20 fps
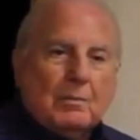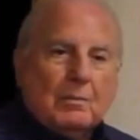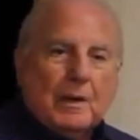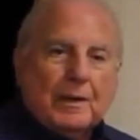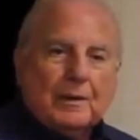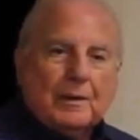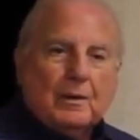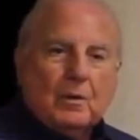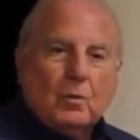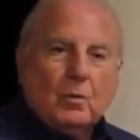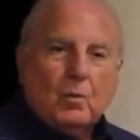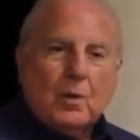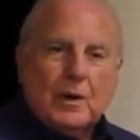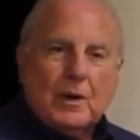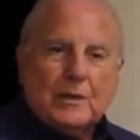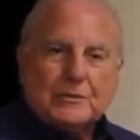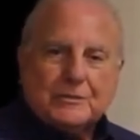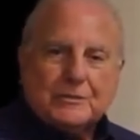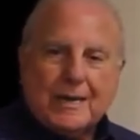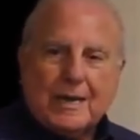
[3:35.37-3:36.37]
But
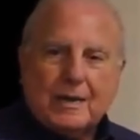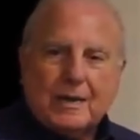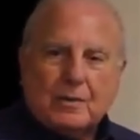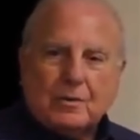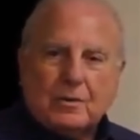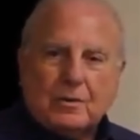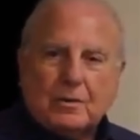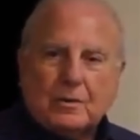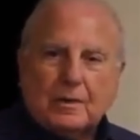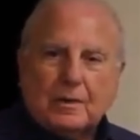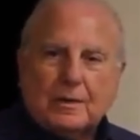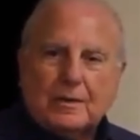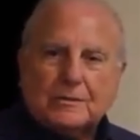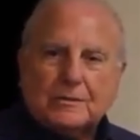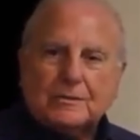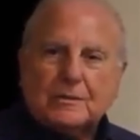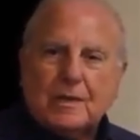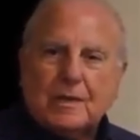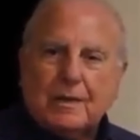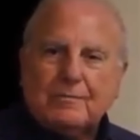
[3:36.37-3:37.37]
when it's anchored, it
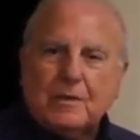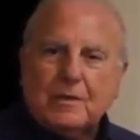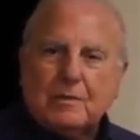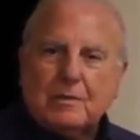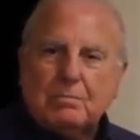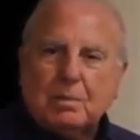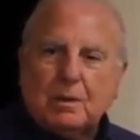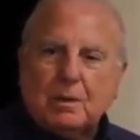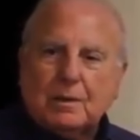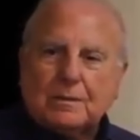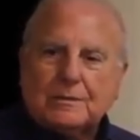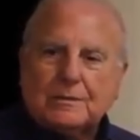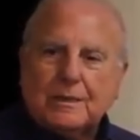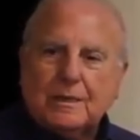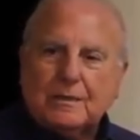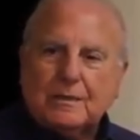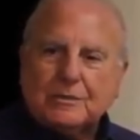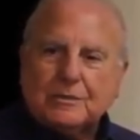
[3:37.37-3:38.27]
doesn't have the ability